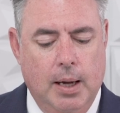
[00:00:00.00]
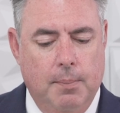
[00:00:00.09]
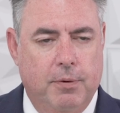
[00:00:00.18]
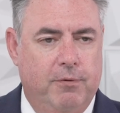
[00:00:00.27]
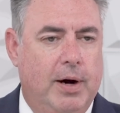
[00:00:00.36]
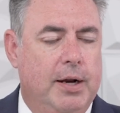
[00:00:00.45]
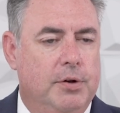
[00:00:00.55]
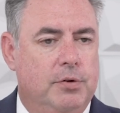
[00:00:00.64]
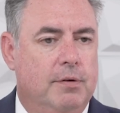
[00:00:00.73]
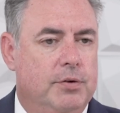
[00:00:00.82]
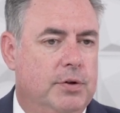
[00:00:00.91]
provide a
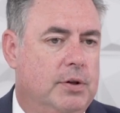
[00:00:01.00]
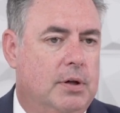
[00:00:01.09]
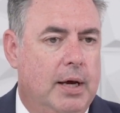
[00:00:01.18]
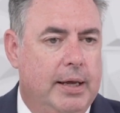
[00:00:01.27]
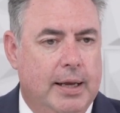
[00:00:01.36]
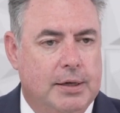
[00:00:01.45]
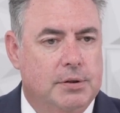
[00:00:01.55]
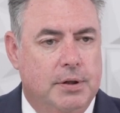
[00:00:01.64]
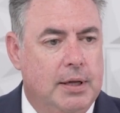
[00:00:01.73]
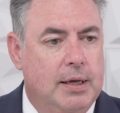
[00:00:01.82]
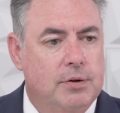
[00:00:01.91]
service that the client
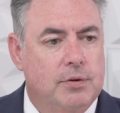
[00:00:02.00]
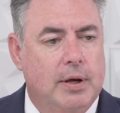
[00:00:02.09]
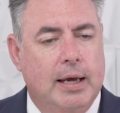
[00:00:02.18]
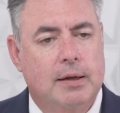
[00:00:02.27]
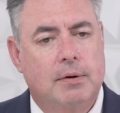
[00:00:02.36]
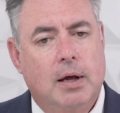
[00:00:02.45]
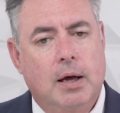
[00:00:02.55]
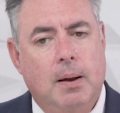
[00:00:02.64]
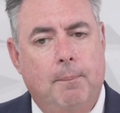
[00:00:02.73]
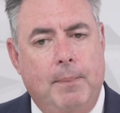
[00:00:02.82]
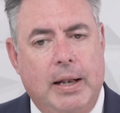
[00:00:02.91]
actually needs. And
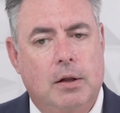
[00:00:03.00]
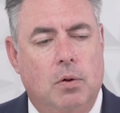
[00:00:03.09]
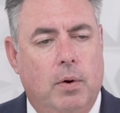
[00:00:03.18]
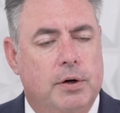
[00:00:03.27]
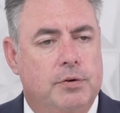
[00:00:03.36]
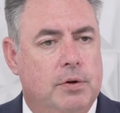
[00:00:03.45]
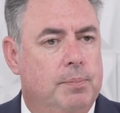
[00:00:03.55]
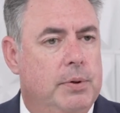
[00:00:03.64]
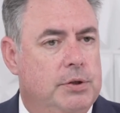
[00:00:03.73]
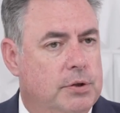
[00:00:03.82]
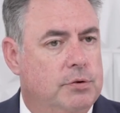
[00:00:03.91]
many lawyers
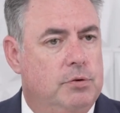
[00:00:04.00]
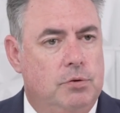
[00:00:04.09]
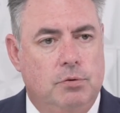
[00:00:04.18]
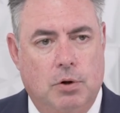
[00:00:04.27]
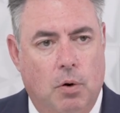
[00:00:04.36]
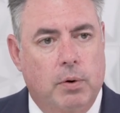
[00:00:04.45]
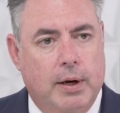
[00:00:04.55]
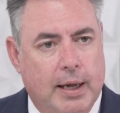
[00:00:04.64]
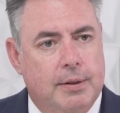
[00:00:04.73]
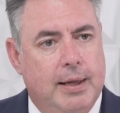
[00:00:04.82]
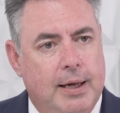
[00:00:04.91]
simply just don't
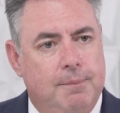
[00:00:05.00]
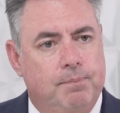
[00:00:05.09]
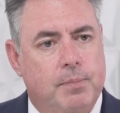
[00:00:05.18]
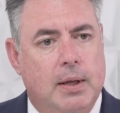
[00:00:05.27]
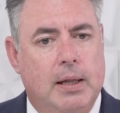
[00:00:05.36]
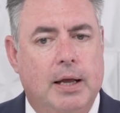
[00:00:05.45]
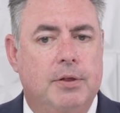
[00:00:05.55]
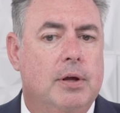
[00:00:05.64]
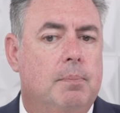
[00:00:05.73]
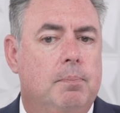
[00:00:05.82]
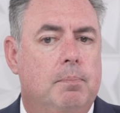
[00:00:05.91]
get that. And I
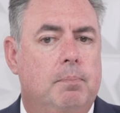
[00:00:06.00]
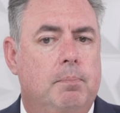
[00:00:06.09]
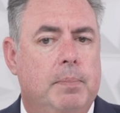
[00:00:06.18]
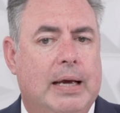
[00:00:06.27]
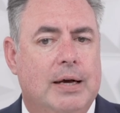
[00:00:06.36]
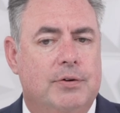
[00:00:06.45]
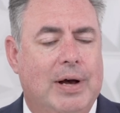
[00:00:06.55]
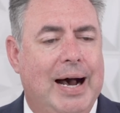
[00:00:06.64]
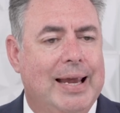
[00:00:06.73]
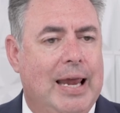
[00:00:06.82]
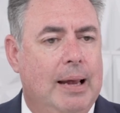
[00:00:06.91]
think because
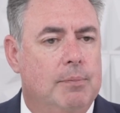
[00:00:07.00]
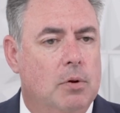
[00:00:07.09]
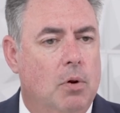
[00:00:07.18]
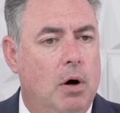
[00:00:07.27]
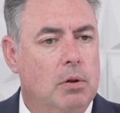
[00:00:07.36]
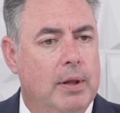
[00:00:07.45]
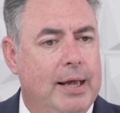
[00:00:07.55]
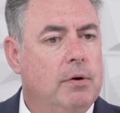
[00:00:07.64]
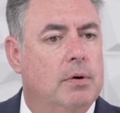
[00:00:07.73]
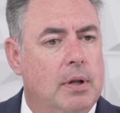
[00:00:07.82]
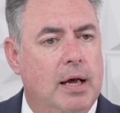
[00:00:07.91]
I came to law
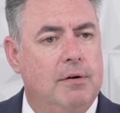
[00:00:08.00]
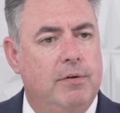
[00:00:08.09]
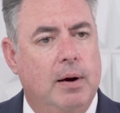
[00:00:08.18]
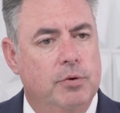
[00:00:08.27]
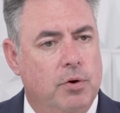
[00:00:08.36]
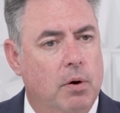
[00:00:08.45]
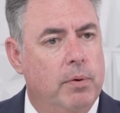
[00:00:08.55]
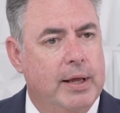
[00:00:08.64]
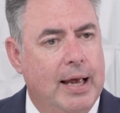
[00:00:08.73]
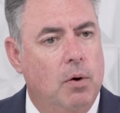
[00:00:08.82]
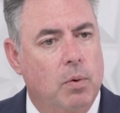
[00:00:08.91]
later in life. I was
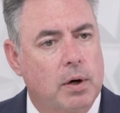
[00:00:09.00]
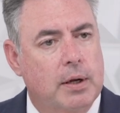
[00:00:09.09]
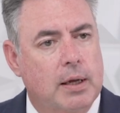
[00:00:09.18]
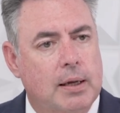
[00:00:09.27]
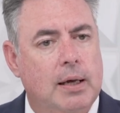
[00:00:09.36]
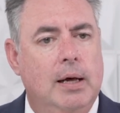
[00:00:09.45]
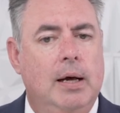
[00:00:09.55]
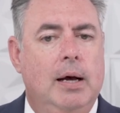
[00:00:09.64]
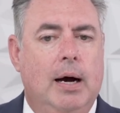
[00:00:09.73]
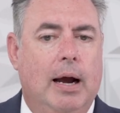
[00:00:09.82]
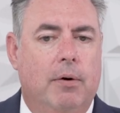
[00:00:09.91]
already out working.
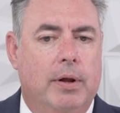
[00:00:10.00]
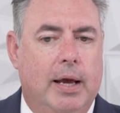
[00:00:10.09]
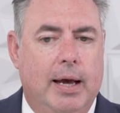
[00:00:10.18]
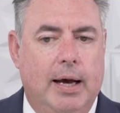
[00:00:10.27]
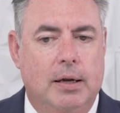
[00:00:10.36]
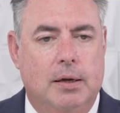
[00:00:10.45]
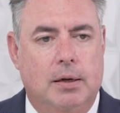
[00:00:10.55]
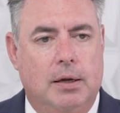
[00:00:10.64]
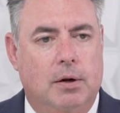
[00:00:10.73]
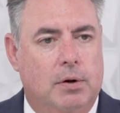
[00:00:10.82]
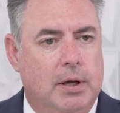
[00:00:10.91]
I already had,
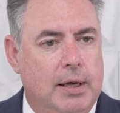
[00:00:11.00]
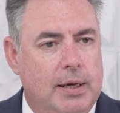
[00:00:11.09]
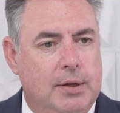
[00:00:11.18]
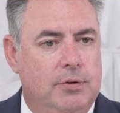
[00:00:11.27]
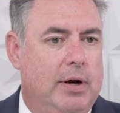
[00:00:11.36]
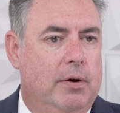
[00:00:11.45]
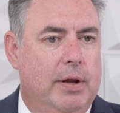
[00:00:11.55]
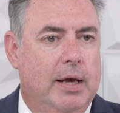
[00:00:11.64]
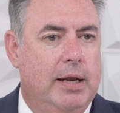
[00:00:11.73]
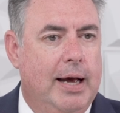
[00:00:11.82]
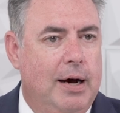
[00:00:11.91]
kids. I already
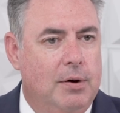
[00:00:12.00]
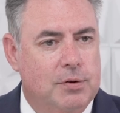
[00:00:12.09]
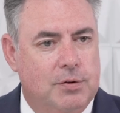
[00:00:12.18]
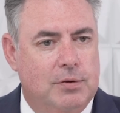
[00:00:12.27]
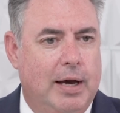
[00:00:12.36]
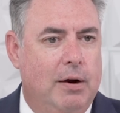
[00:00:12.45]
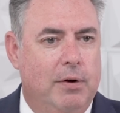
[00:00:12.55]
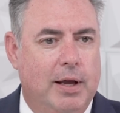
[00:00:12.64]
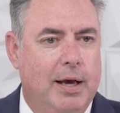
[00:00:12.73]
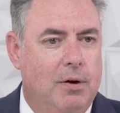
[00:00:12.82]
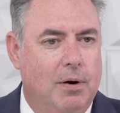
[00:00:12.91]
had a house. I
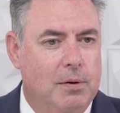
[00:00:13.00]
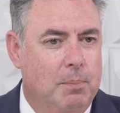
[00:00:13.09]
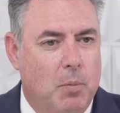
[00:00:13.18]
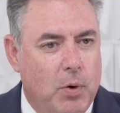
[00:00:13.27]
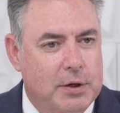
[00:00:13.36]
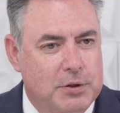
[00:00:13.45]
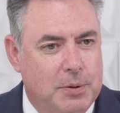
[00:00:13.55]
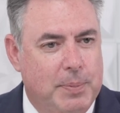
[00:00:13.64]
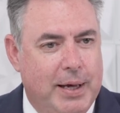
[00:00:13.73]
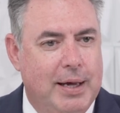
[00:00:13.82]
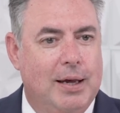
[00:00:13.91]
already had the mortgage to
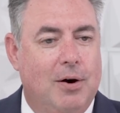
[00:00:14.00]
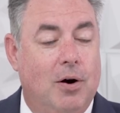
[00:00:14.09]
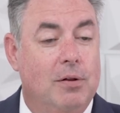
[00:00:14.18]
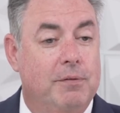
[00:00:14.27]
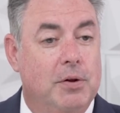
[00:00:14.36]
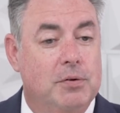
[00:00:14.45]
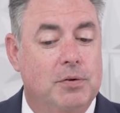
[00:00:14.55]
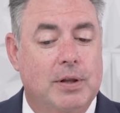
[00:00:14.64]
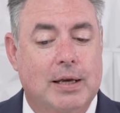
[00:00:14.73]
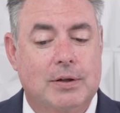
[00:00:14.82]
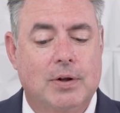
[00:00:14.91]
pay, all of those
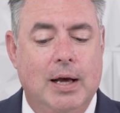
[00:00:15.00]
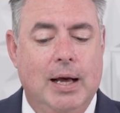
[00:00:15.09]
things.